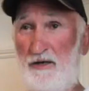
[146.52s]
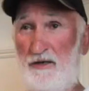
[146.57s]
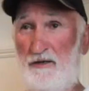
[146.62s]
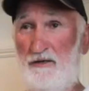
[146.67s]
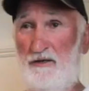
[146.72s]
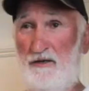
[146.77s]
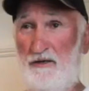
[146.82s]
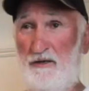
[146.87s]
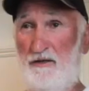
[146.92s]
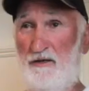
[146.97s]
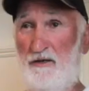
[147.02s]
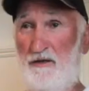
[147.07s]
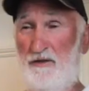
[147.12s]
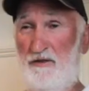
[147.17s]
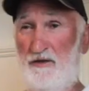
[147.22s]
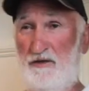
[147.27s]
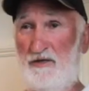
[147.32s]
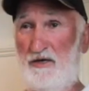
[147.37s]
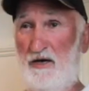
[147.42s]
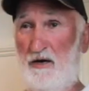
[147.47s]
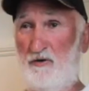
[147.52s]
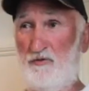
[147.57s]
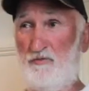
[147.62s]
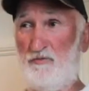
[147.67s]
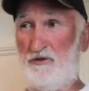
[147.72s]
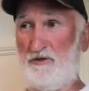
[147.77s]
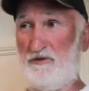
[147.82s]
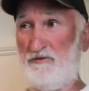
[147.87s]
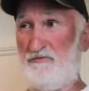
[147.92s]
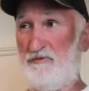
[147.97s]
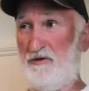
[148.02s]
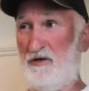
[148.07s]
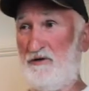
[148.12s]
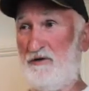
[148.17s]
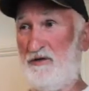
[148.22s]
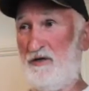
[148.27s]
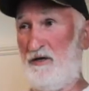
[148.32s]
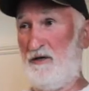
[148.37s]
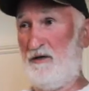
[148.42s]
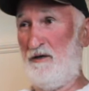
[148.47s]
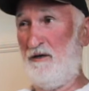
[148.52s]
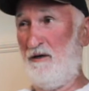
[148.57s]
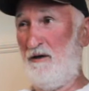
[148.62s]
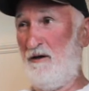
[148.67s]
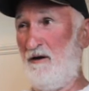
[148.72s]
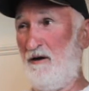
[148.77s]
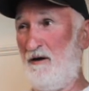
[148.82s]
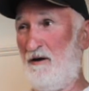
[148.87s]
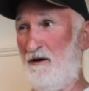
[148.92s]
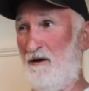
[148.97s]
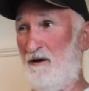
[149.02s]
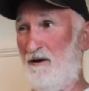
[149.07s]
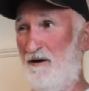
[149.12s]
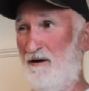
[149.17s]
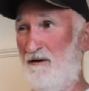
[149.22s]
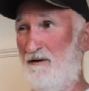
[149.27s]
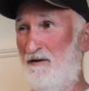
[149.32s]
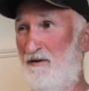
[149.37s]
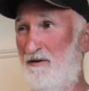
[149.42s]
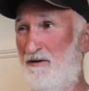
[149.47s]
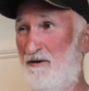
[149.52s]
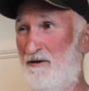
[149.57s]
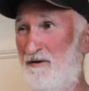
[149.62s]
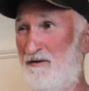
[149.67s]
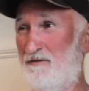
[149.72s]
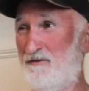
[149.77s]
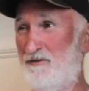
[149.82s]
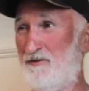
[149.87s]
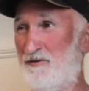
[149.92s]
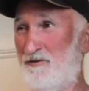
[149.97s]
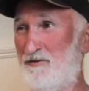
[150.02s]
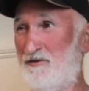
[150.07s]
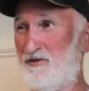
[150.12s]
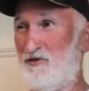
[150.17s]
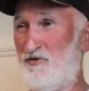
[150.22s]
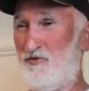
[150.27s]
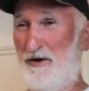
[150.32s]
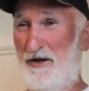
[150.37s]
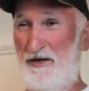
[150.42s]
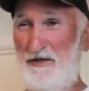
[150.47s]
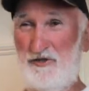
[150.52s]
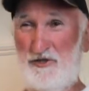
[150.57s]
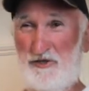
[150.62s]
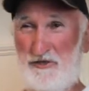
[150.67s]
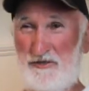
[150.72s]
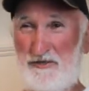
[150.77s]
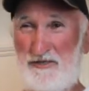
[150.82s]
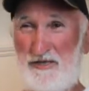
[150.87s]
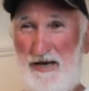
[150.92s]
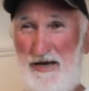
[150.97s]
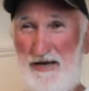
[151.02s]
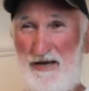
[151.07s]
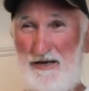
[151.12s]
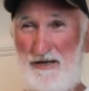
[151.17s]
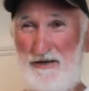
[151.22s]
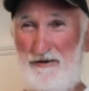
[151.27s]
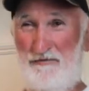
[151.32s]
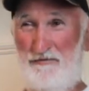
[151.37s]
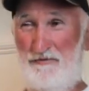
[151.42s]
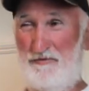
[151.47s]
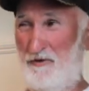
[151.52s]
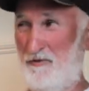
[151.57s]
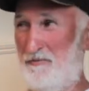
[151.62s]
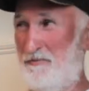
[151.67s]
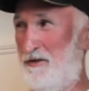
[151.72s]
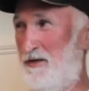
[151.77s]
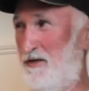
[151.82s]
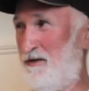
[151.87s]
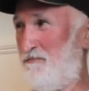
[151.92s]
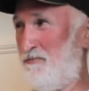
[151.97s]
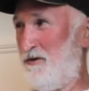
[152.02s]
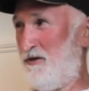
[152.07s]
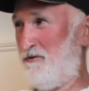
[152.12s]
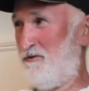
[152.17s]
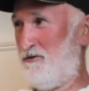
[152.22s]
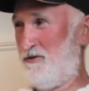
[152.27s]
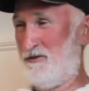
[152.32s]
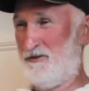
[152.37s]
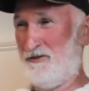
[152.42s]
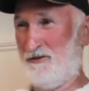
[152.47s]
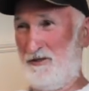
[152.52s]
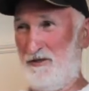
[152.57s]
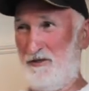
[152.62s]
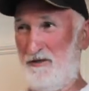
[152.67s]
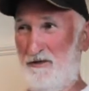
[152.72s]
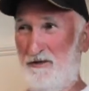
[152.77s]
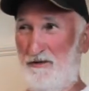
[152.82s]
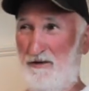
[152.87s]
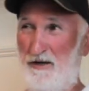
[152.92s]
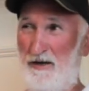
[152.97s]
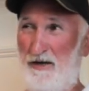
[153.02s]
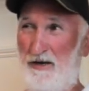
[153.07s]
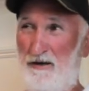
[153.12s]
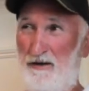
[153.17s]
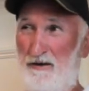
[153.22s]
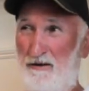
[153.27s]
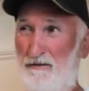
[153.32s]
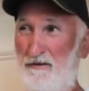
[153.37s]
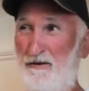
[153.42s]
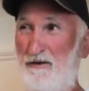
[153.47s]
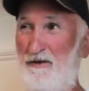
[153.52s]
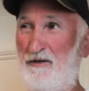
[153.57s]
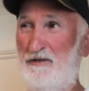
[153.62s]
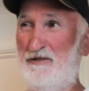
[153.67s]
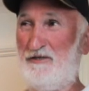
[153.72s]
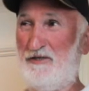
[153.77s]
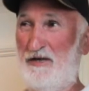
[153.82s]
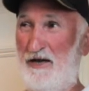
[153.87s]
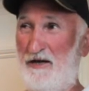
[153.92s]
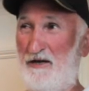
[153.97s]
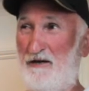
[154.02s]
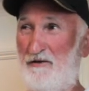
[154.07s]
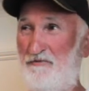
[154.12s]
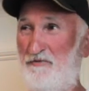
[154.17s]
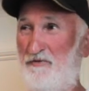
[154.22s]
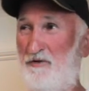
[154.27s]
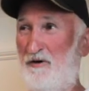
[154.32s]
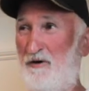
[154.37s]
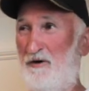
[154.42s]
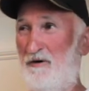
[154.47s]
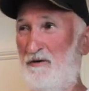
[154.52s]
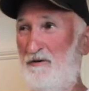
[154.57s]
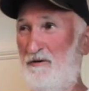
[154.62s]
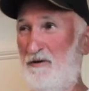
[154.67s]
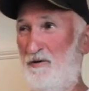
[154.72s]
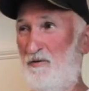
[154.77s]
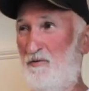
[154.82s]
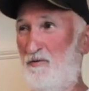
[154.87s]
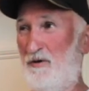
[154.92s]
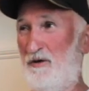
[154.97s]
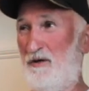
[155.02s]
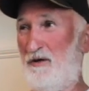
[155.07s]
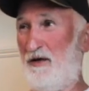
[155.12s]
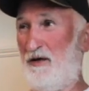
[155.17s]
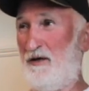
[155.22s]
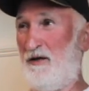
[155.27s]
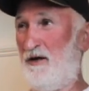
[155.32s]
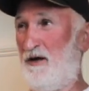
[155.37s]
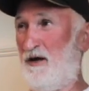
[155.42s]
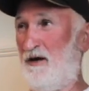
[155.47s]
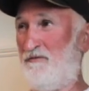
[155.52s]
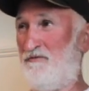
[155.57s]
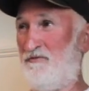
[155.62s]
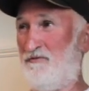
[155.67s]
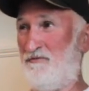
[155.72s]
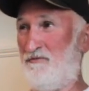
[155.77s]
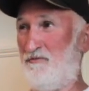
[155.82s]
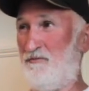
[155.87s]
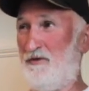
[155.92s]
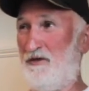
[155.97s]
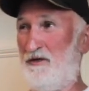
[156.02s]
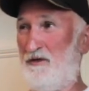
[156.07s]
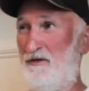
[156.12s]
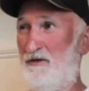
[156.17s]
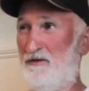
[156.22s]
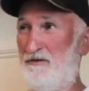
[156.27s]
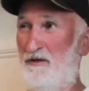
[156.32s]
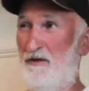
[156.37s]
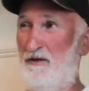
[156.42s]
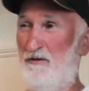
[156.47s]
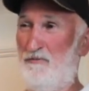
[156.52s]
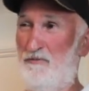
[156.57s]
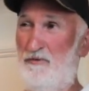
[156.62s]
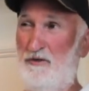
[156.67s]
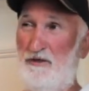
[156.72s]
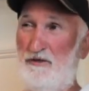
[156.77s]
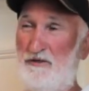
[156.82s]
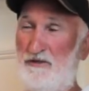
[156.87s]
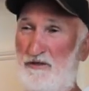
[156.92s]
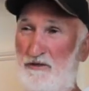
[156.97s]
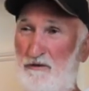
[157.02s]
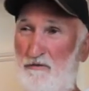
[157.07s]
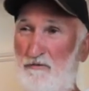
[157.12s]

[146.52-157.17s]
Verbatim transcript: and uh, the town was very uh, strange to cycle for me because uh, I cycled for one and a half week weeks